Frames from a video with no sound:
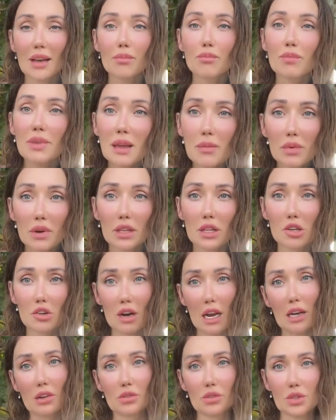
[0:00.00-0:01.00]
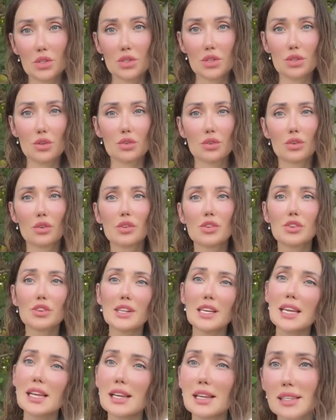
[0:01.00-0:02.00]
People around you,
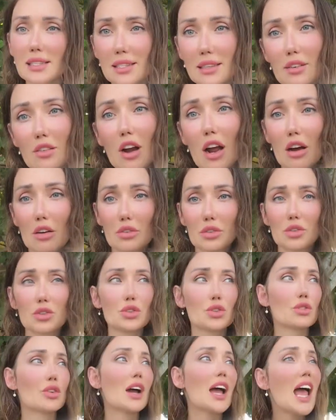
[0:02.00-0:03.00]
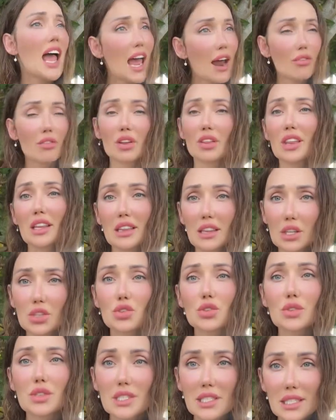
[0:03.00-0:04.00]
things around you, everything that
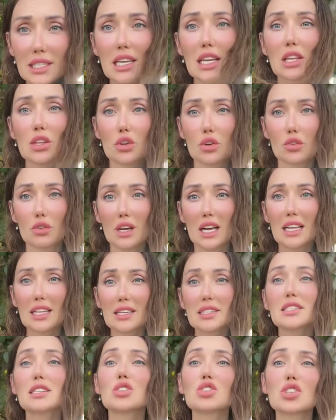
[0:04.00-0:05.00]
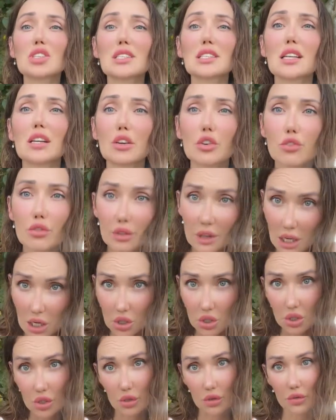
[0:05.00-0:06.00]
you see in your reality is just the
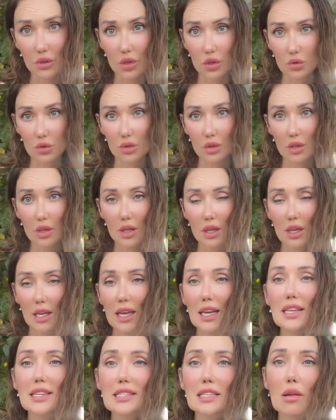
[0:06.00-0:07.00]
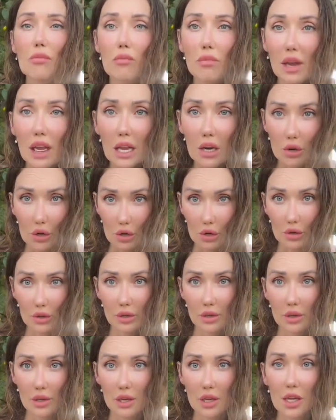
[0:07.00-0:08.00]
reflection of you. It's a mirror.
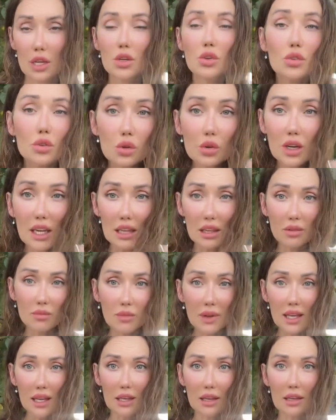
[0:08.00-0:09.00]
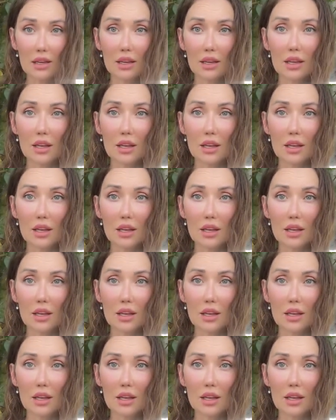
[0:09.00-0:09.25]
You look at me.